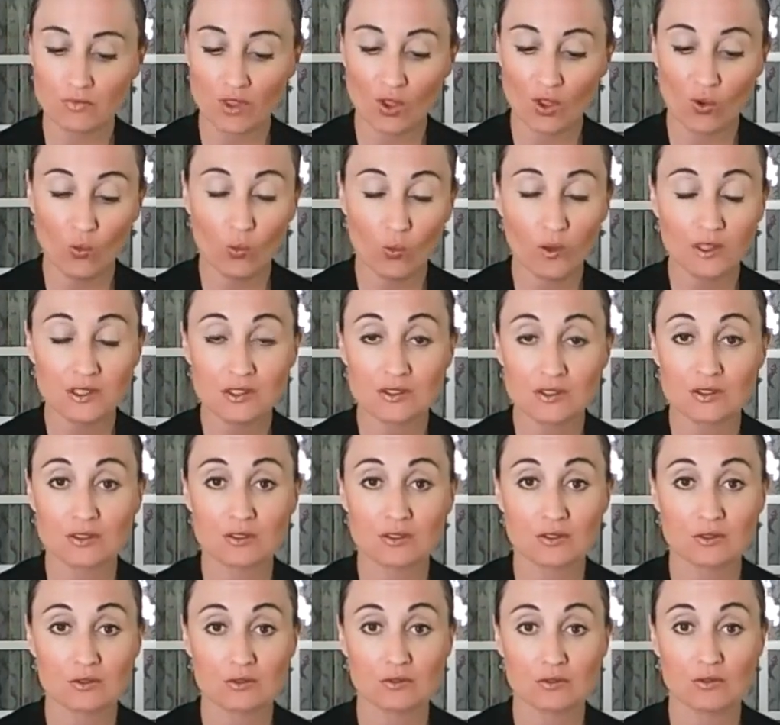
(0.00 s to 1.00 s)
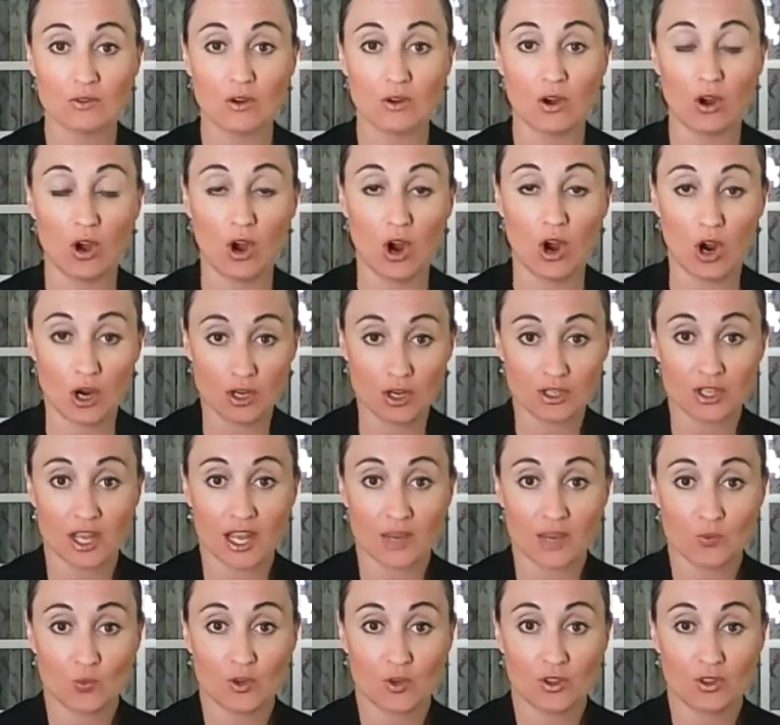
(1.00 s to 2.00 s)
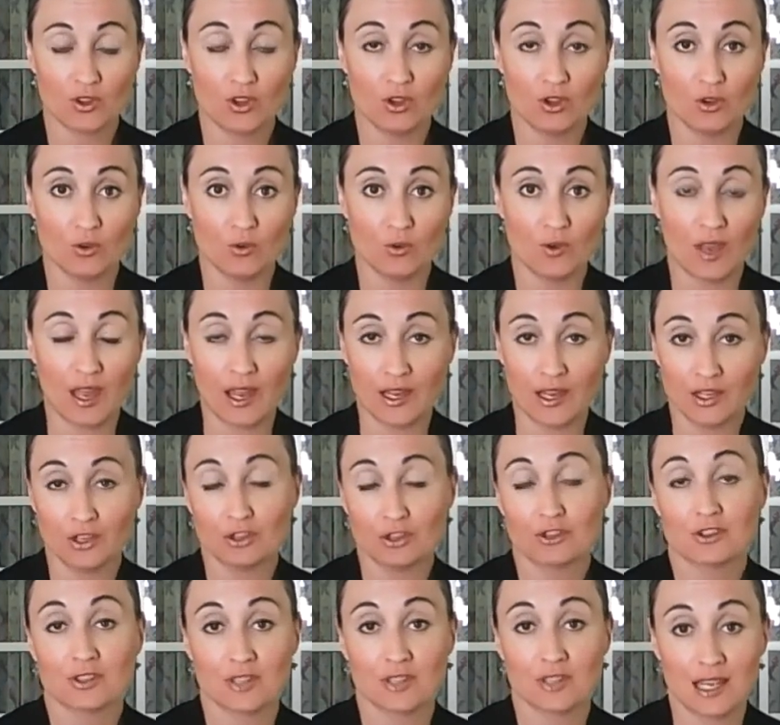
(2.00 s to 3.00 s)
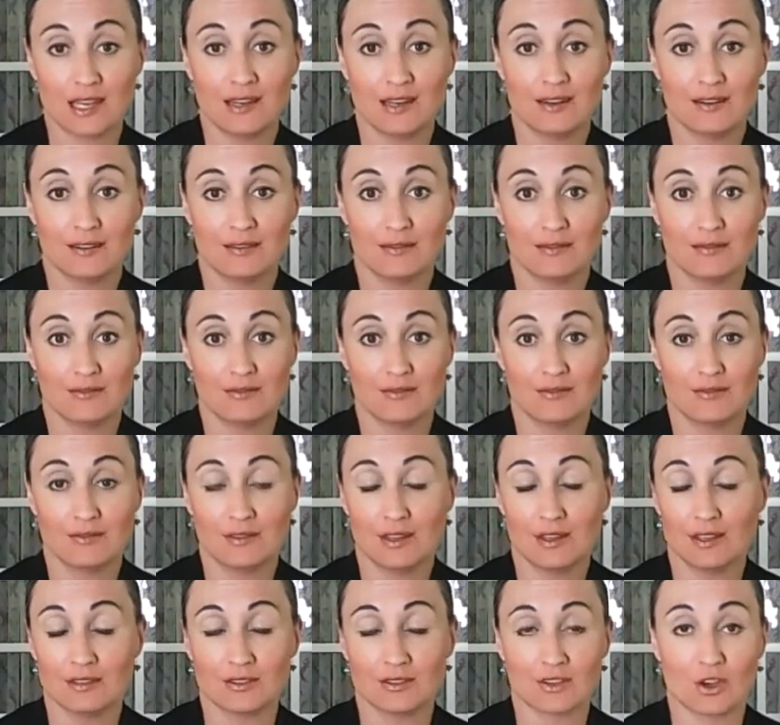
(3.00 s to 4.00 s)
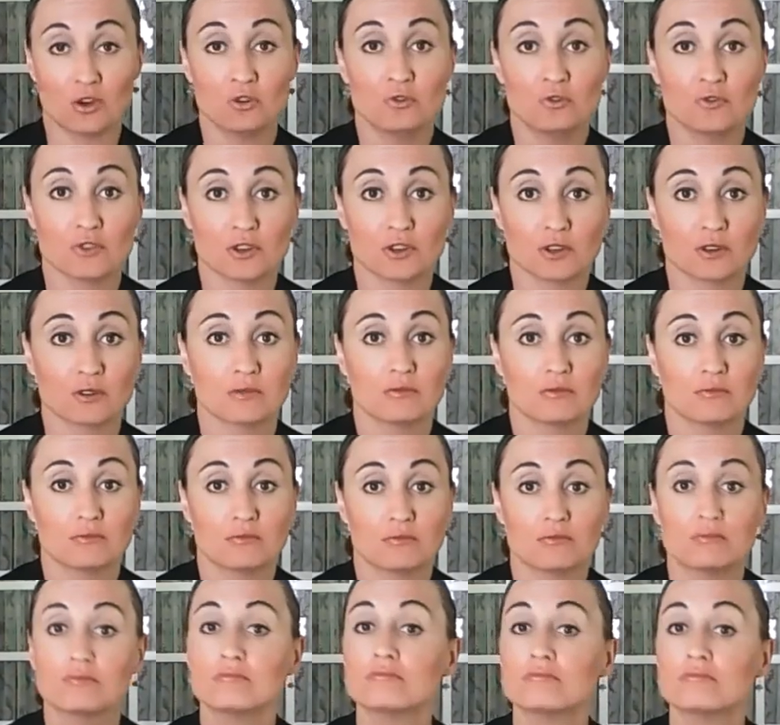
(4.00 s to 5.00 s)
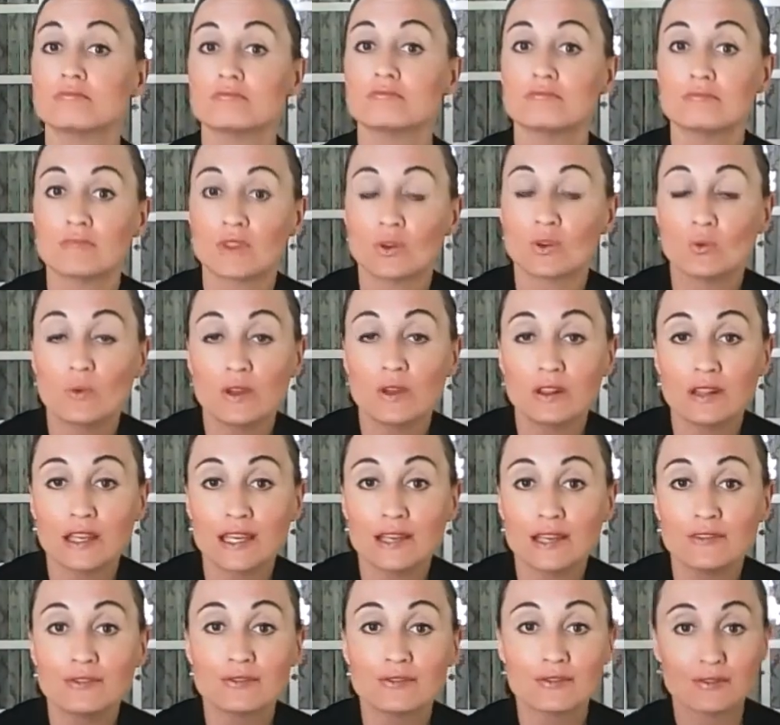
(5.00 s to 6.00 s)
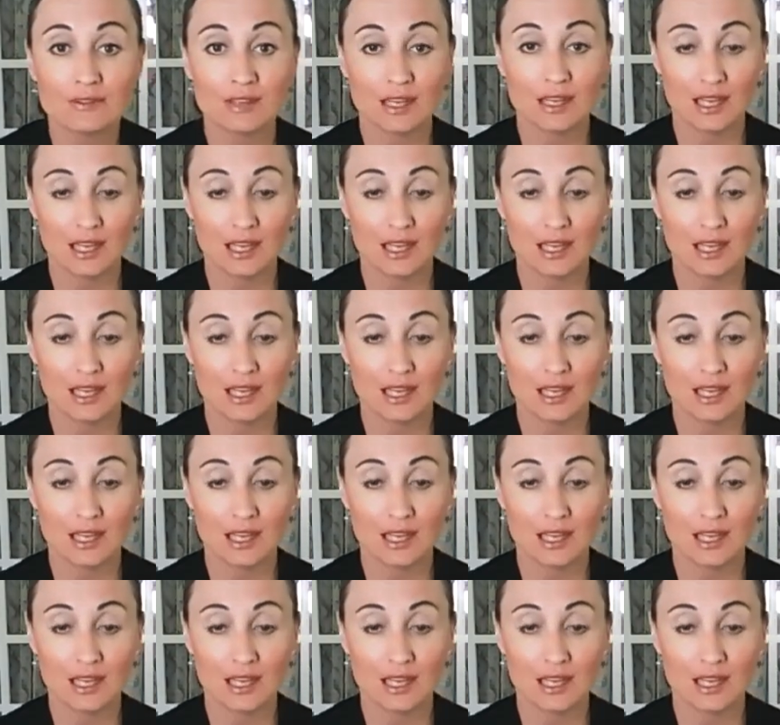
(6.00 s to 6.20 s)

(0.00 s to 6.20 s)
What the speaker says: once our time with you at your site is over, we leave.